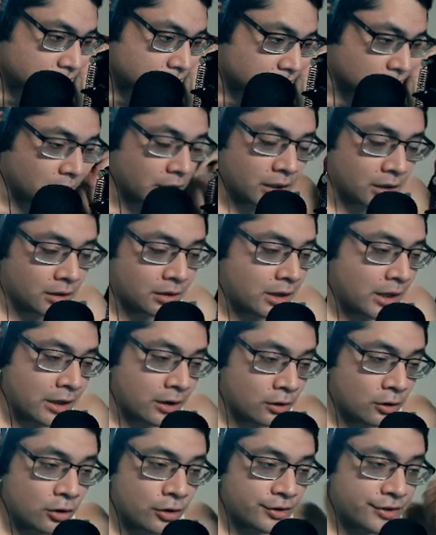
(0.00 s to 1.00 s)
Uh, I
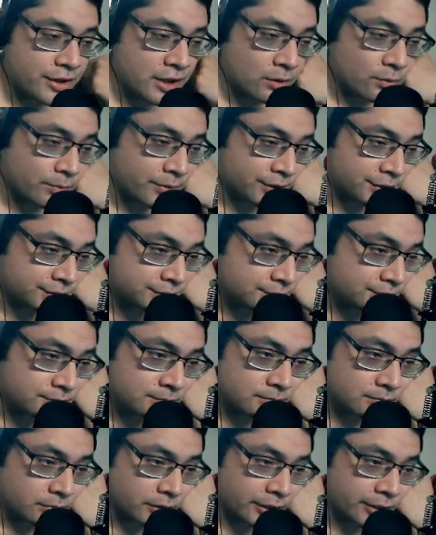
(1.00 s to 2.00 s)
don't know what that means.
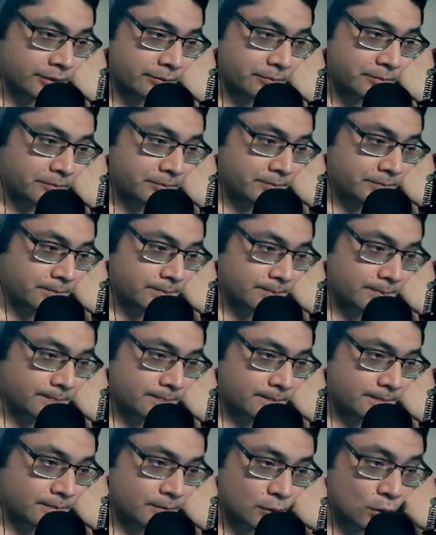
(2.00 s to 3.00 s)
Like
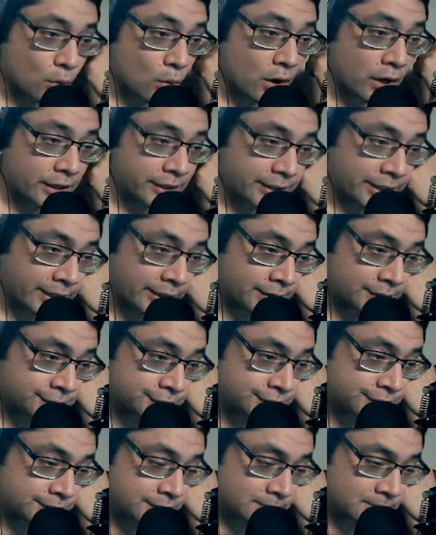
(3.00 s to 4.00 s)
quad
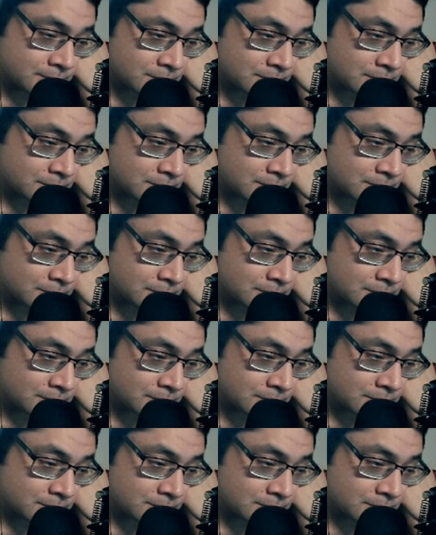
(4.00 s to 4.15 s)
gains.